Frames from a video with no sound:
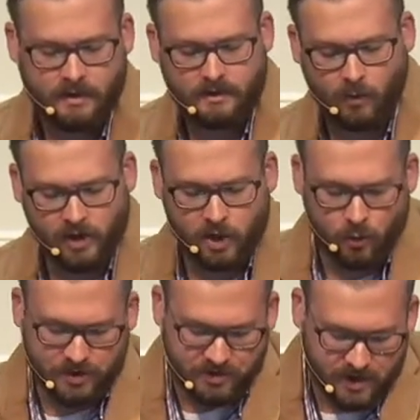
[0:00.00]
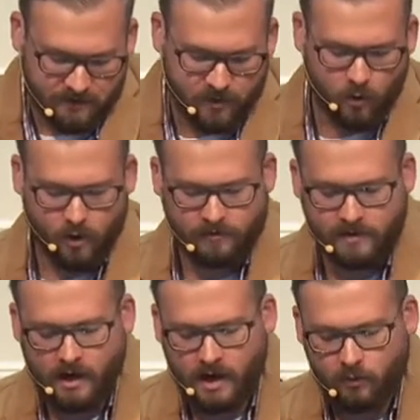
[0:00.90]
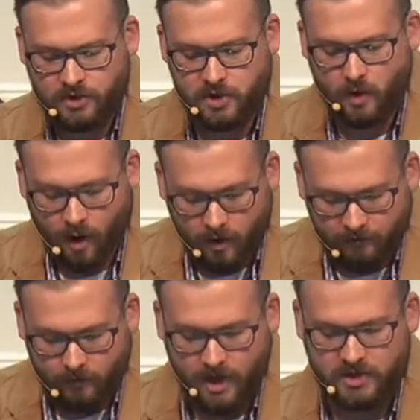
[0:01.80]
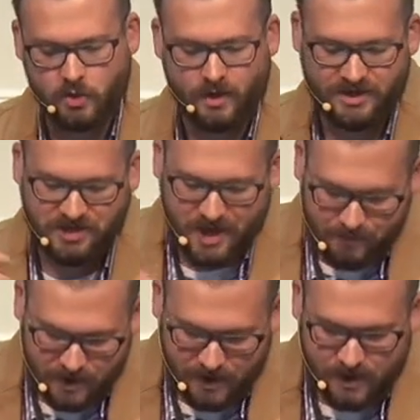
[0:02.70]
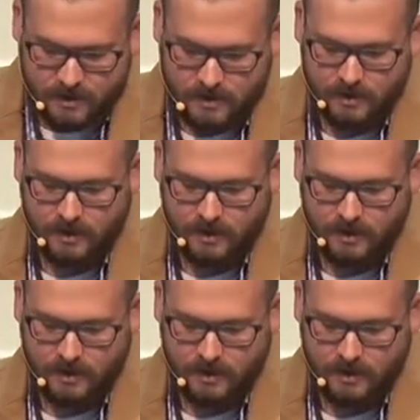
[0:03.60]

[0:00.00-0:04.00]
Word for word: that when you received the Word of God, which you heard from us, you accepted it,